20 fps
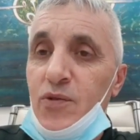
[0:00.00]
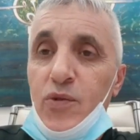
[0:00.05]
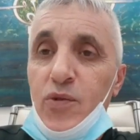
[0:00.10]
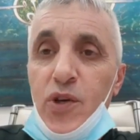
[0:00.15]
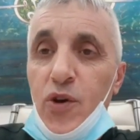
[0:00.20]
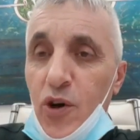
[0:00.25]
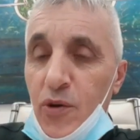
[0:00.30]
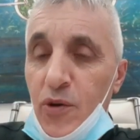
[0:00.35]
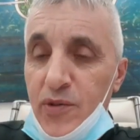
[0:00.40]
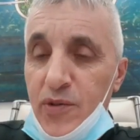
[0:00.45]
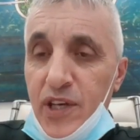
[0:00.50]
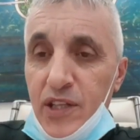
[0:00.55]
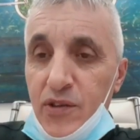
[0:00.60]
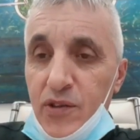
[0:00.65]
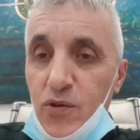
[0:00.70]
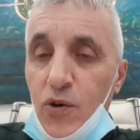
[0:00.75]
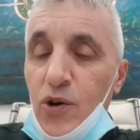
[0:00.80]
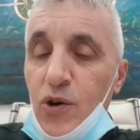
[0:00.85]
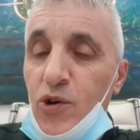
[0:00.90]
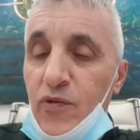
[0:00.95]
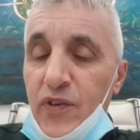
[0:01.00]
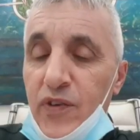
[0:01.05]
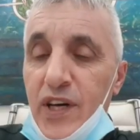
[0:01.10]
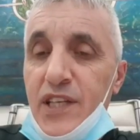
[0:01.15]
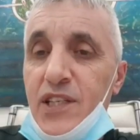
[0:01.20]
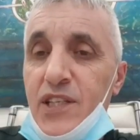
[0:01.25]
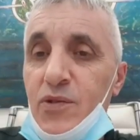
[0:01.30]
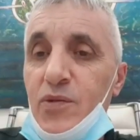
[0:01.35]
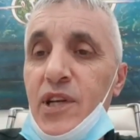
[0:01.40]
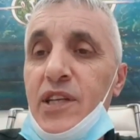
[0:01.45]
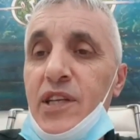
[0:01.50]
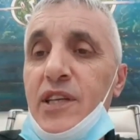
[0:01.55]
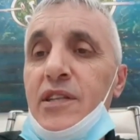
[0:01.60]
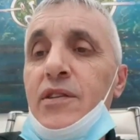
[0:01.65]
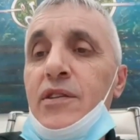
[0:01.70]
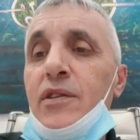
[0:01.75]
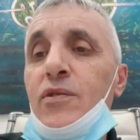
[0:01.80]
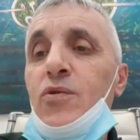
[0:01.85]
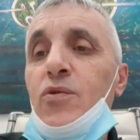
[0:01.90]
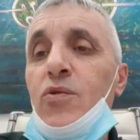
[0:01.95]
We hope that all of us will get
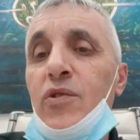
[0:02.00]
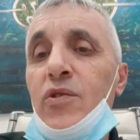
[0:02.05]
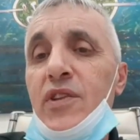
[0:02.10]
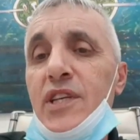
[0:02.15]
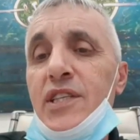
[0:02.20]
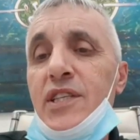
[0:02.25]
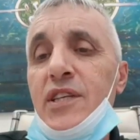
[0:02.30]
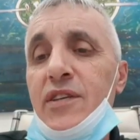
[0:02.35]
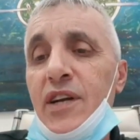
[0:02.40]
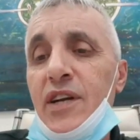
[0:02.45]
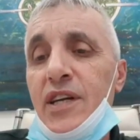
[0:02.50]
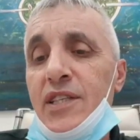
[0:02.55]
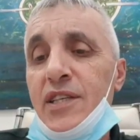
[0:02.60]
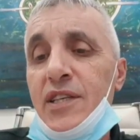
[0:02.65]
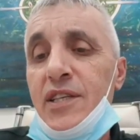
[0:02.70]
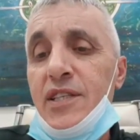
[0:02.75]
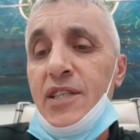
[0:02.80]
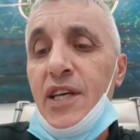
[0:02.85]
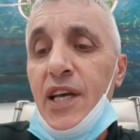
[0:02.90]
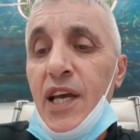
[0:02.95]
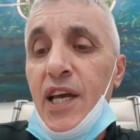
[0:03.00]
through this crisis.